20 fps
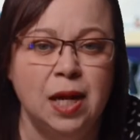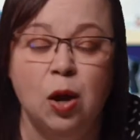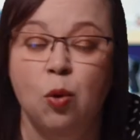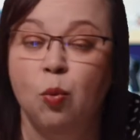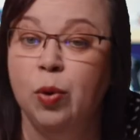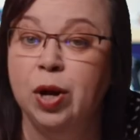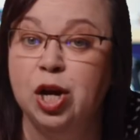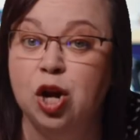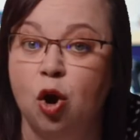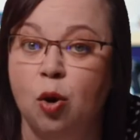
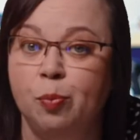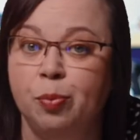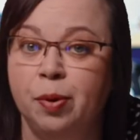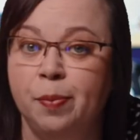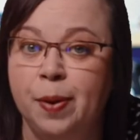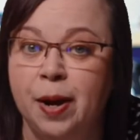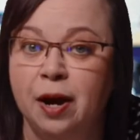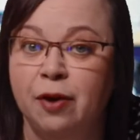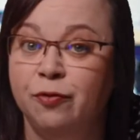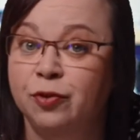We don't
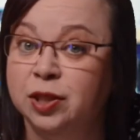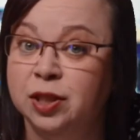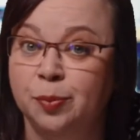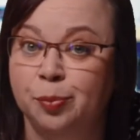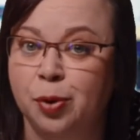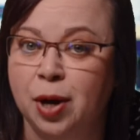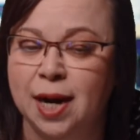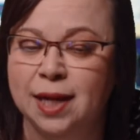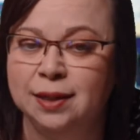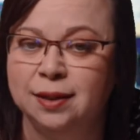prepare for
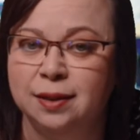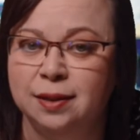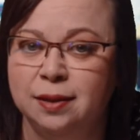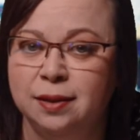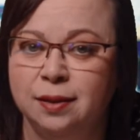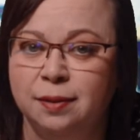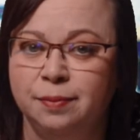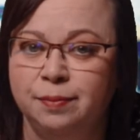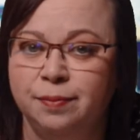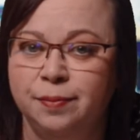
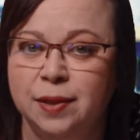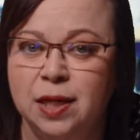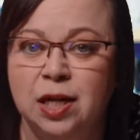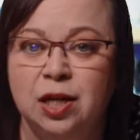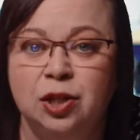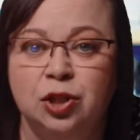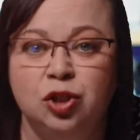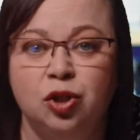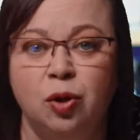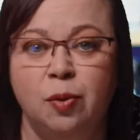surprises.
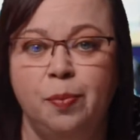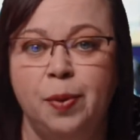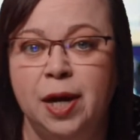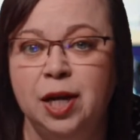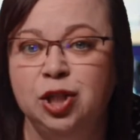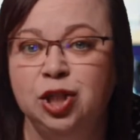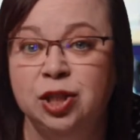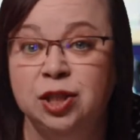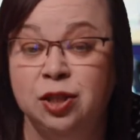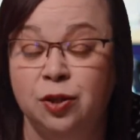So
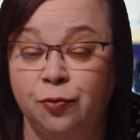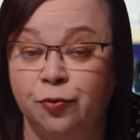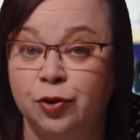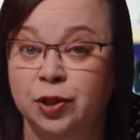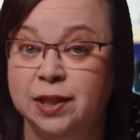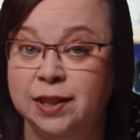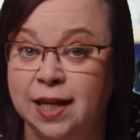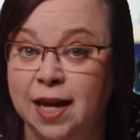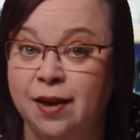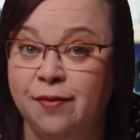budgets are for
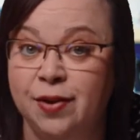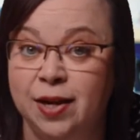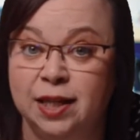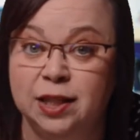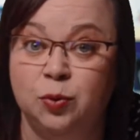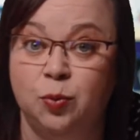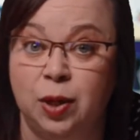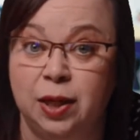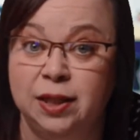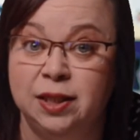saving
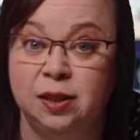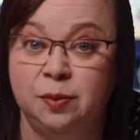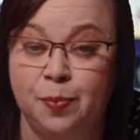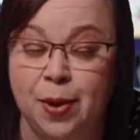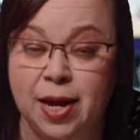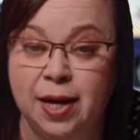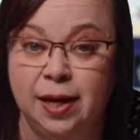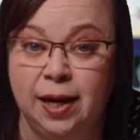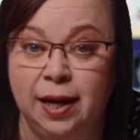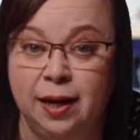as well as
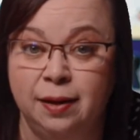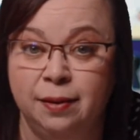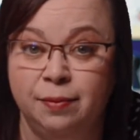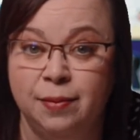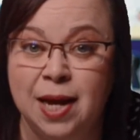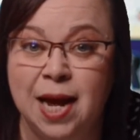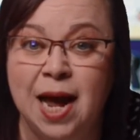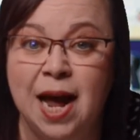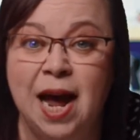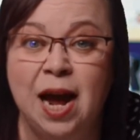spending,
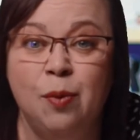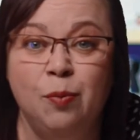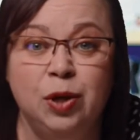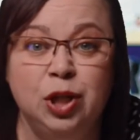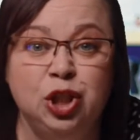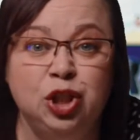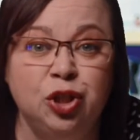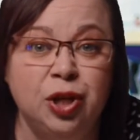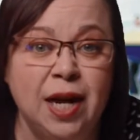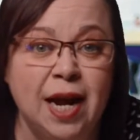and we
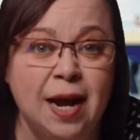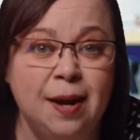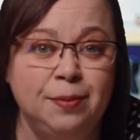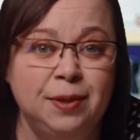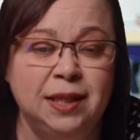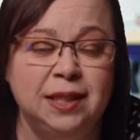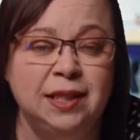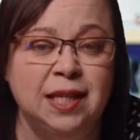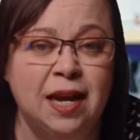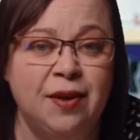should aim
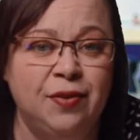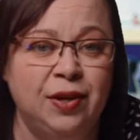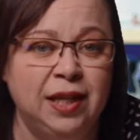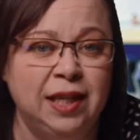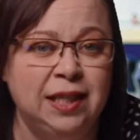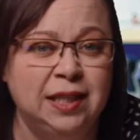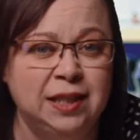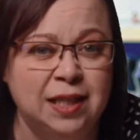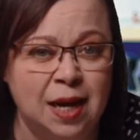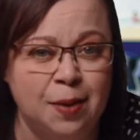to save at
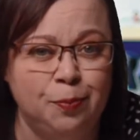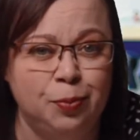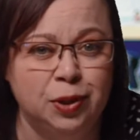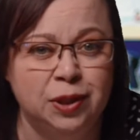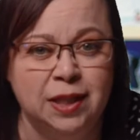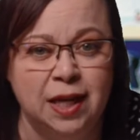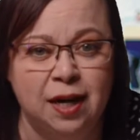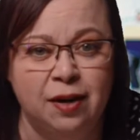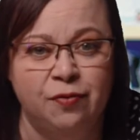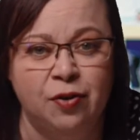least
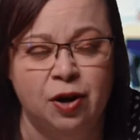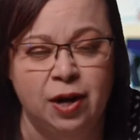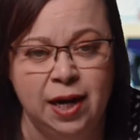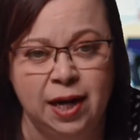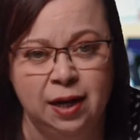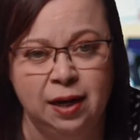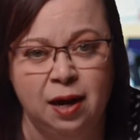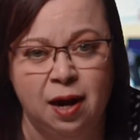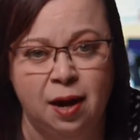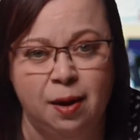10% of our
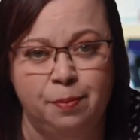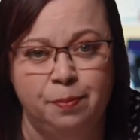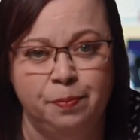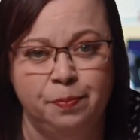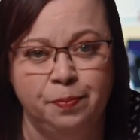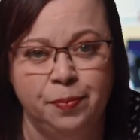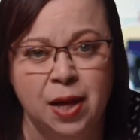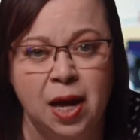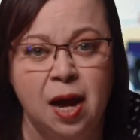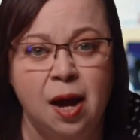income.
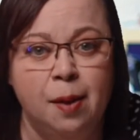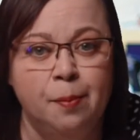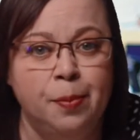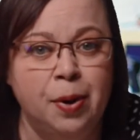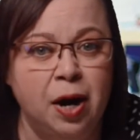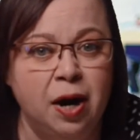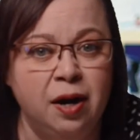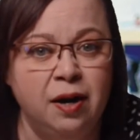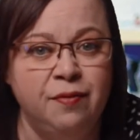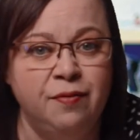
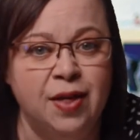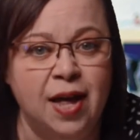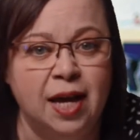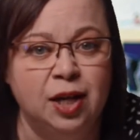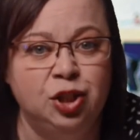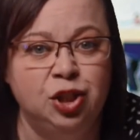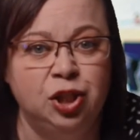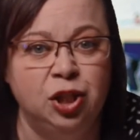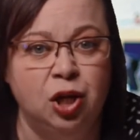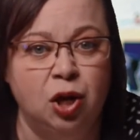Part of
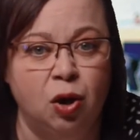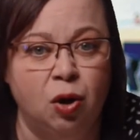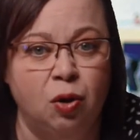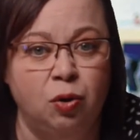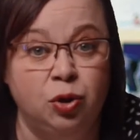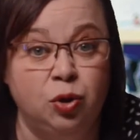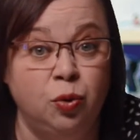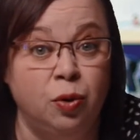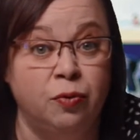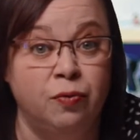that should
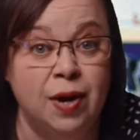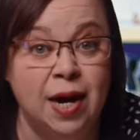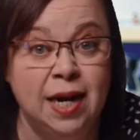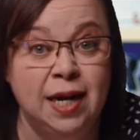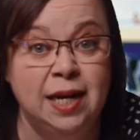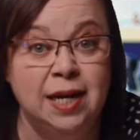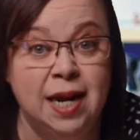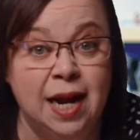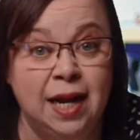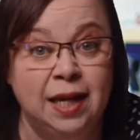go to a
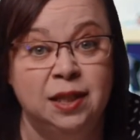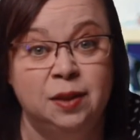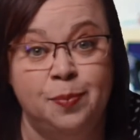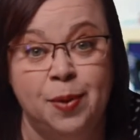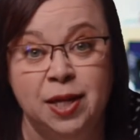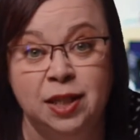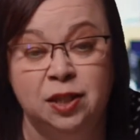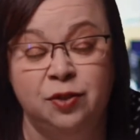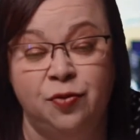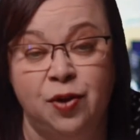rainy day
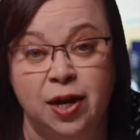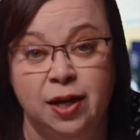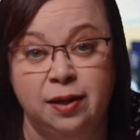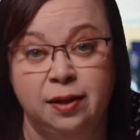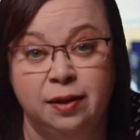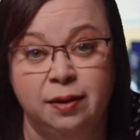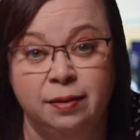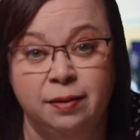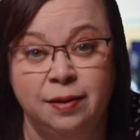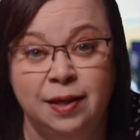expense fund.